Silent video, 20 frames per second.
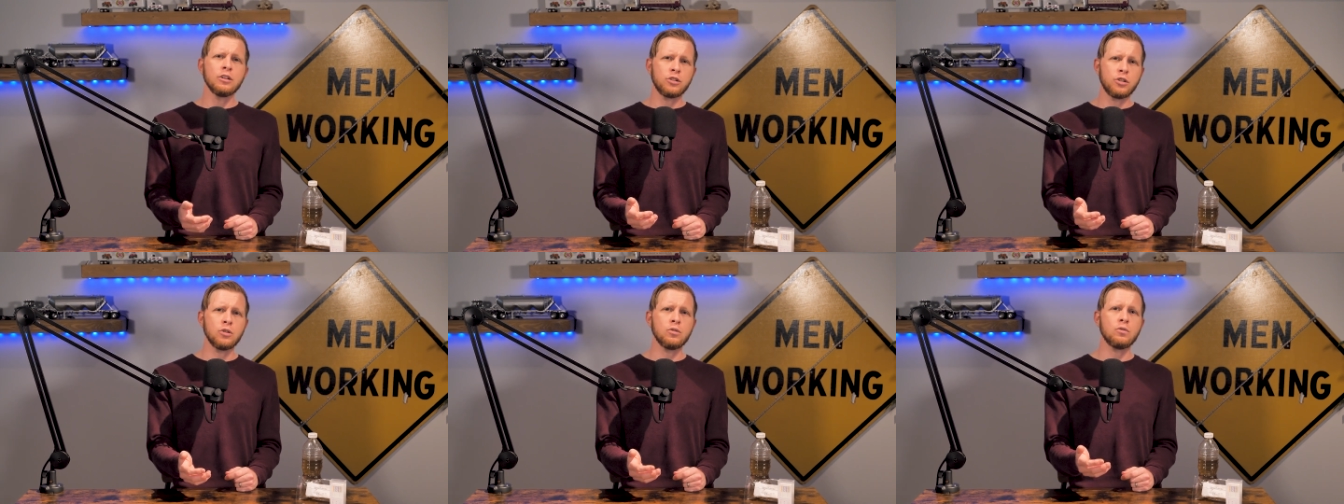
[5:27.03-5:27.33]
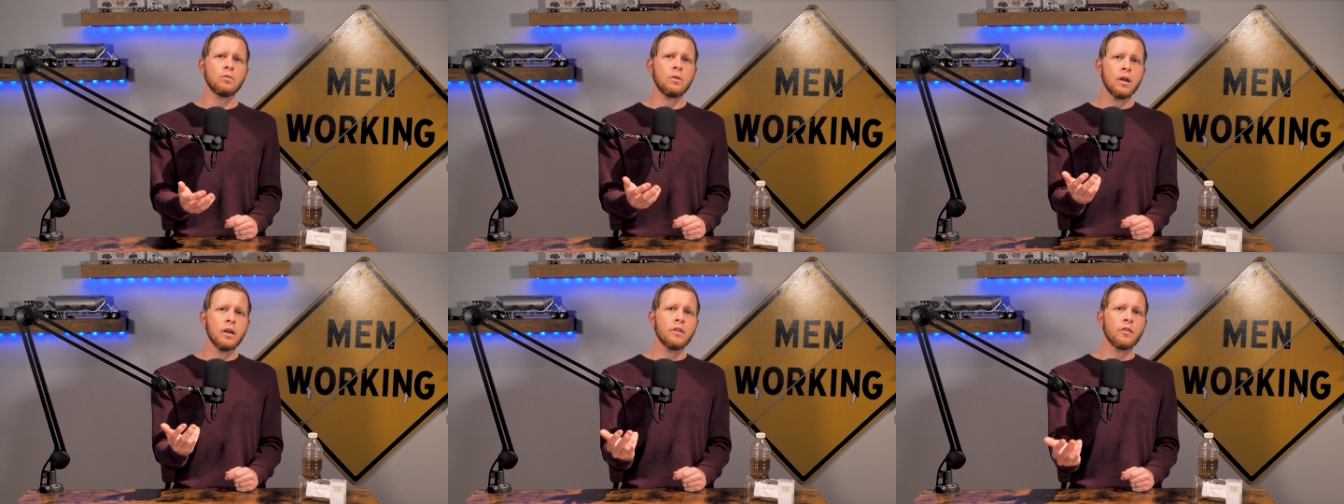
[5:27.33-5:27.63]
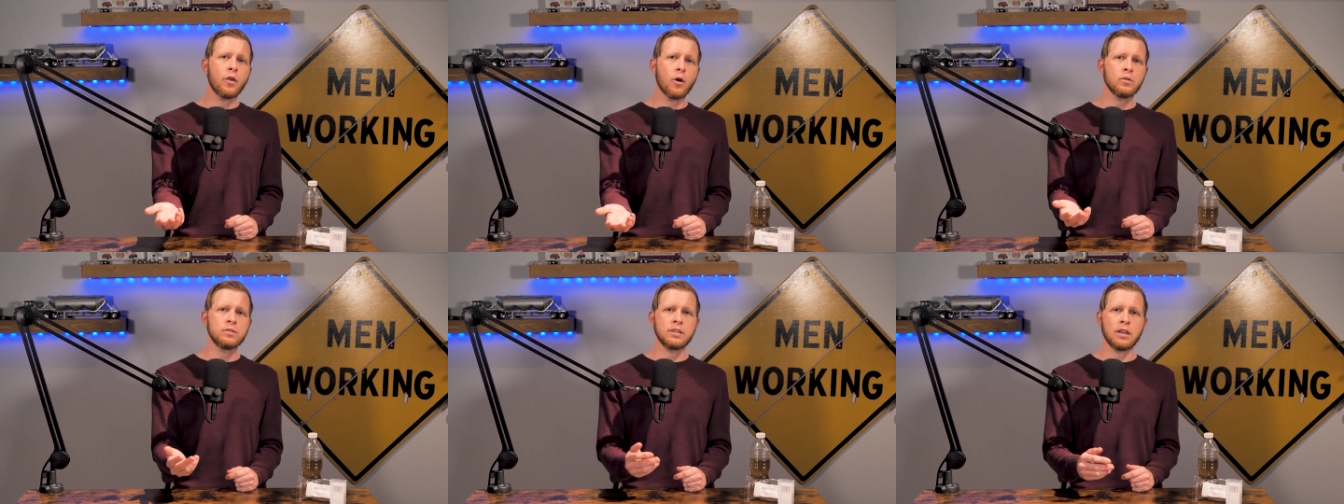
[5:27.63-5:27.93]
to
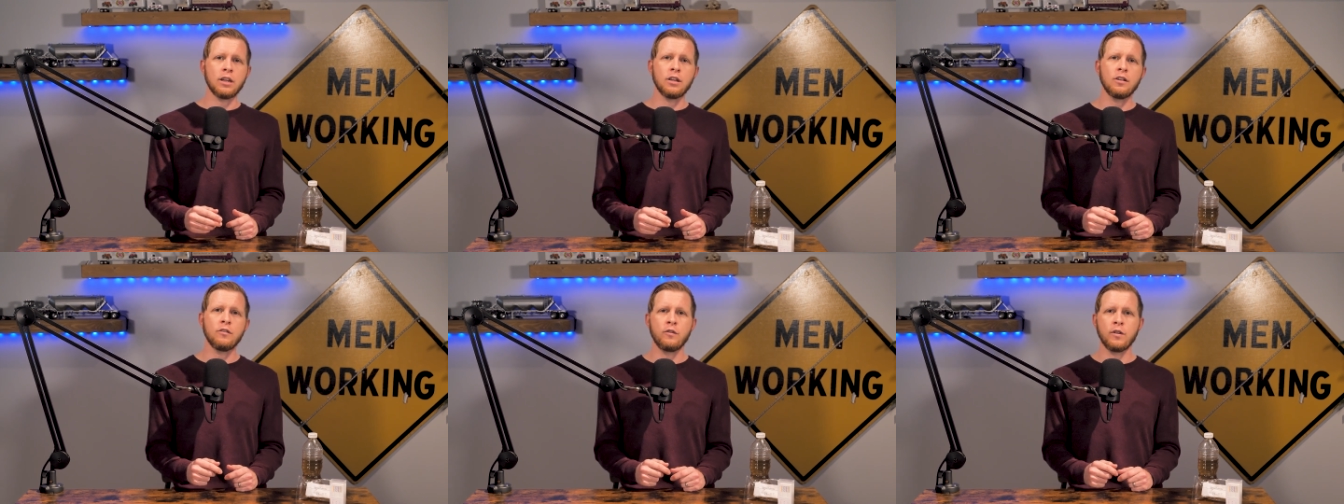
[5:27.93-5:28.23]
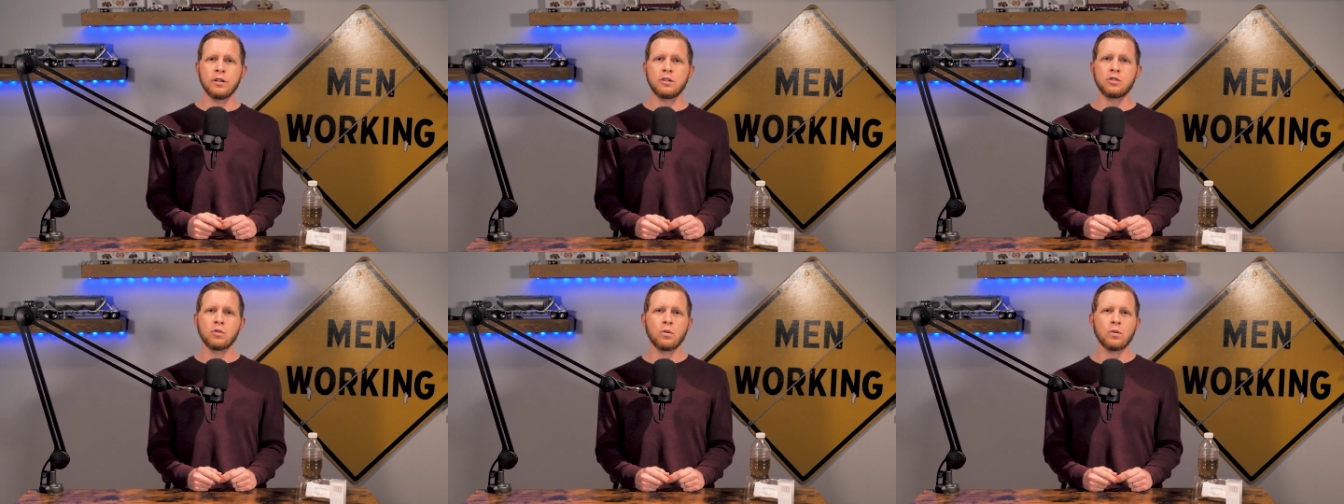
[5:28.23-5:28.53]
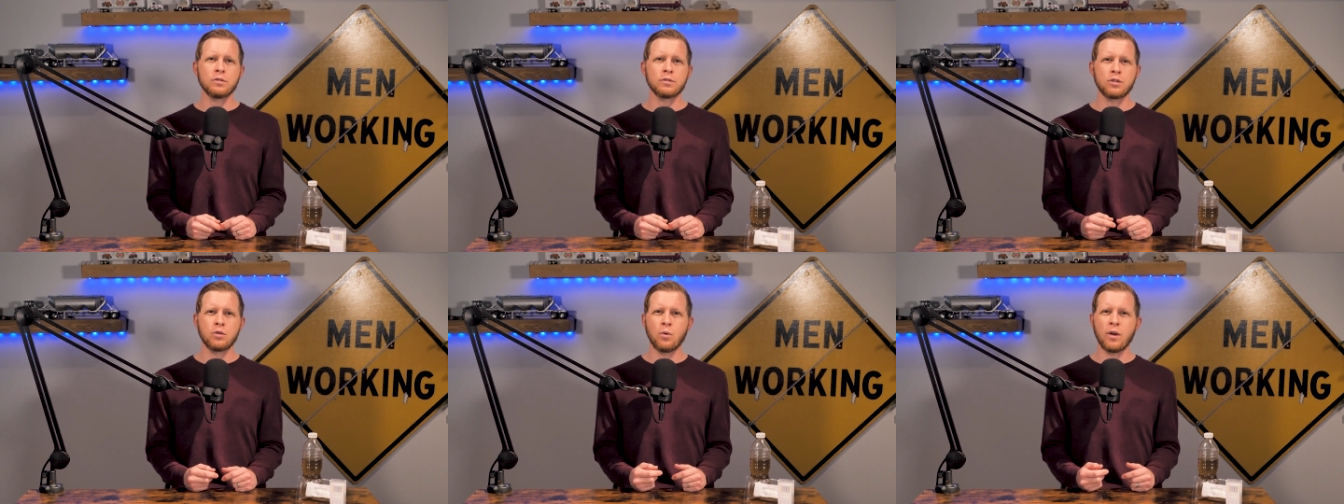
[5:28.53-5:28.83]
those
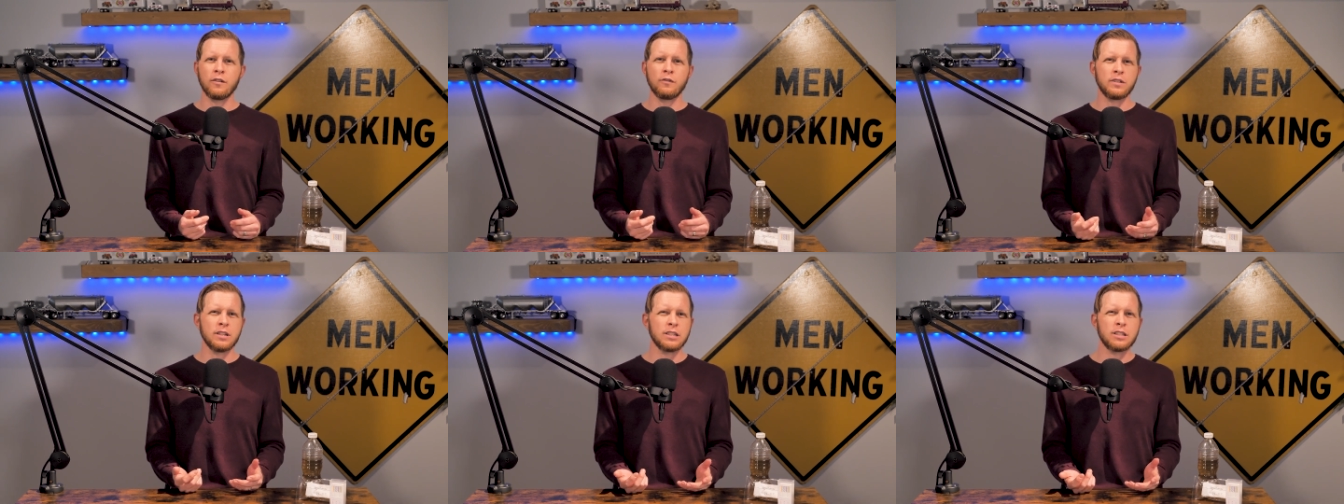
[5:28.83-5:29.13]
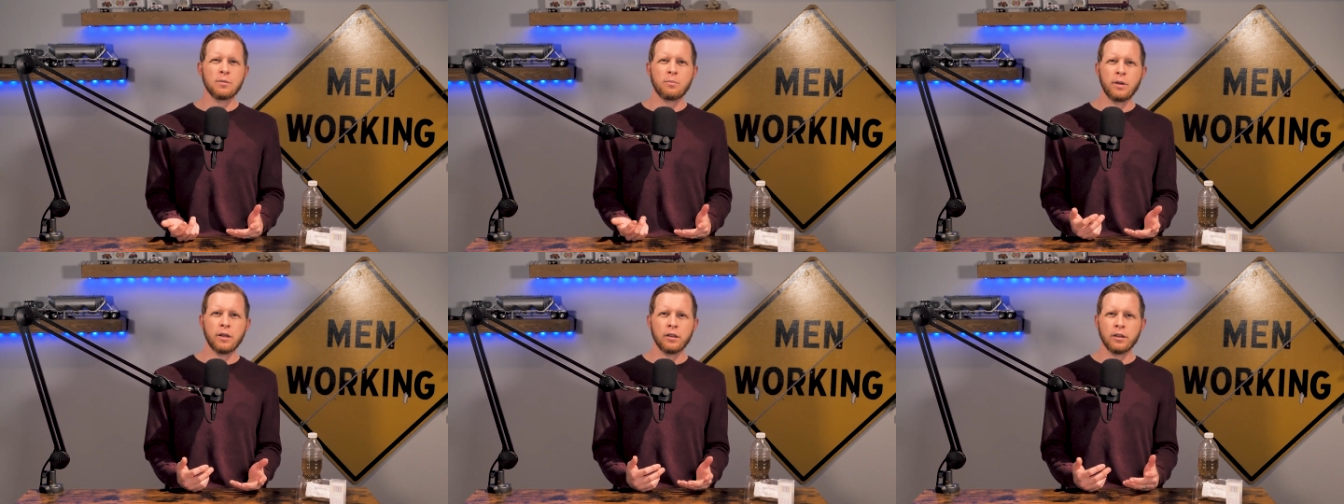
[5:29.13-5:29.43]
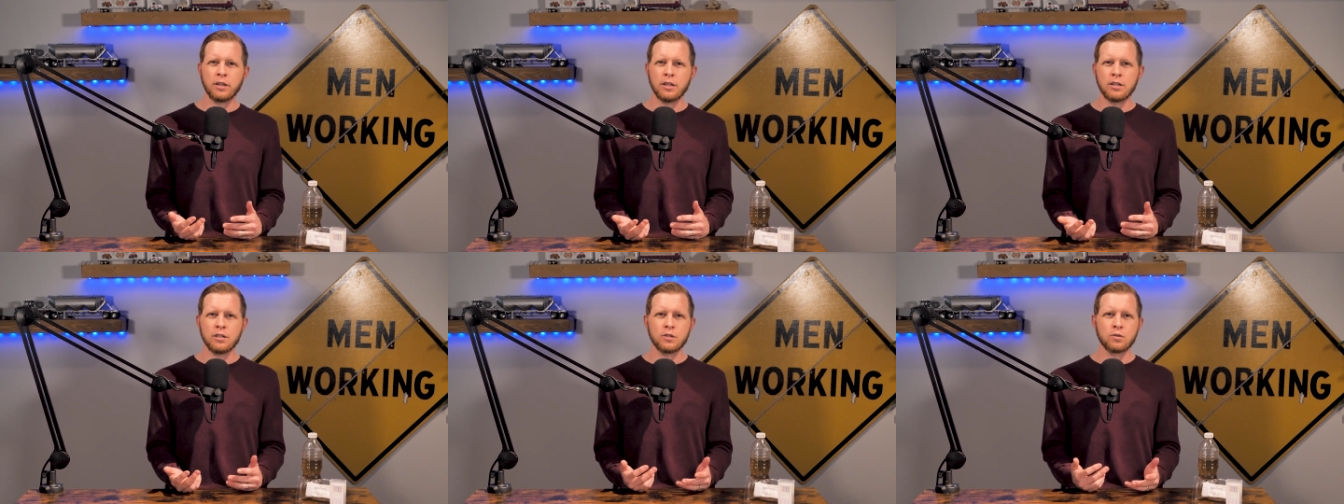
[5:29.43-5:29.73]
individuals who have
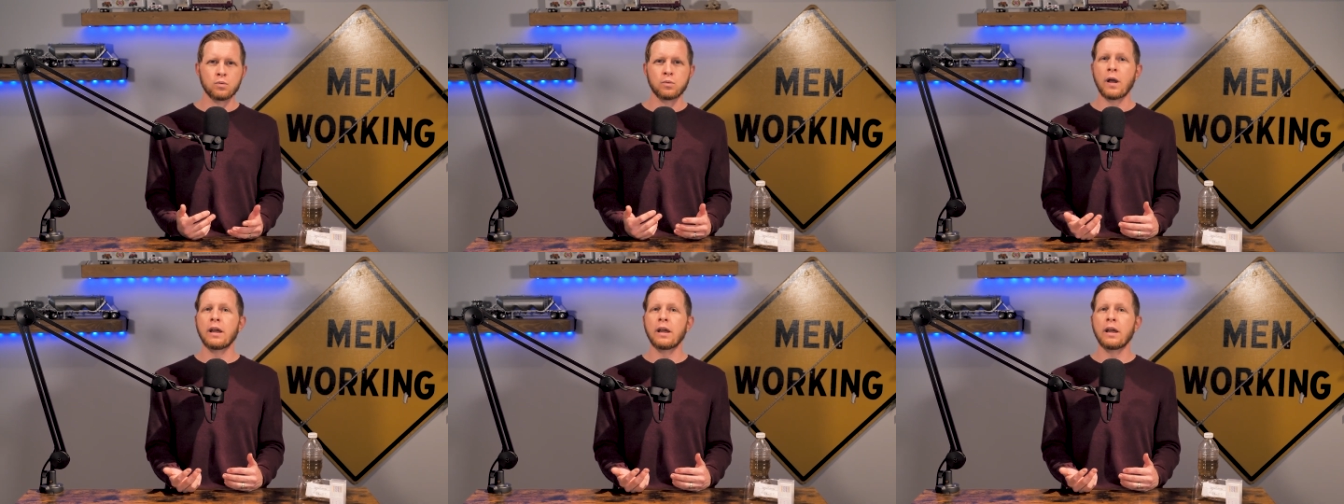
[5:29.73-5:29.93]
disabilities,